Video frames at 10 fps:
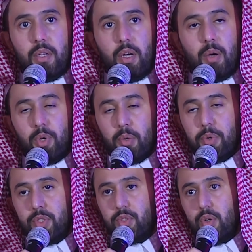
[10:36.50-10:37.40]

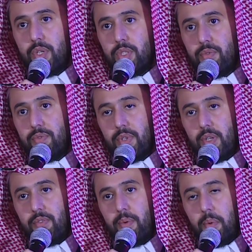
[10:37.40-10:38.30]
improper storage of
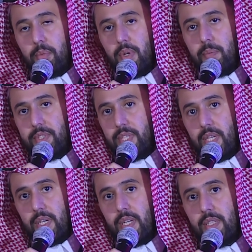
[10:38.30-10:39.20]
flammable
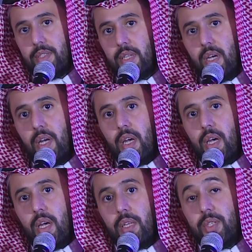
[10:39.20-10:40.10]
materials,
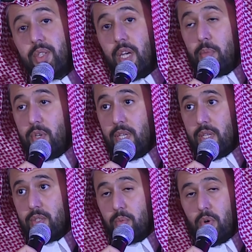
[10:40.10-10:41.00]
disabling
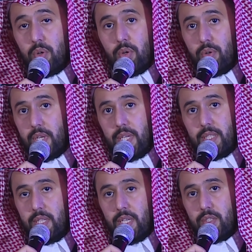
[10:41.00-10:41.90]
smoke or heat
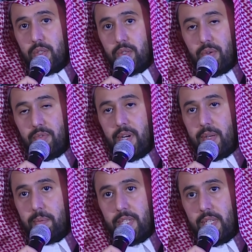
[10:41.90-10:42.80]
detectors or fire
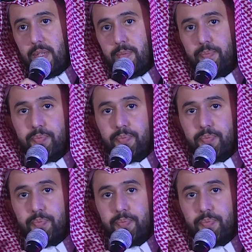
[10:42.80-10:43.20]
panel,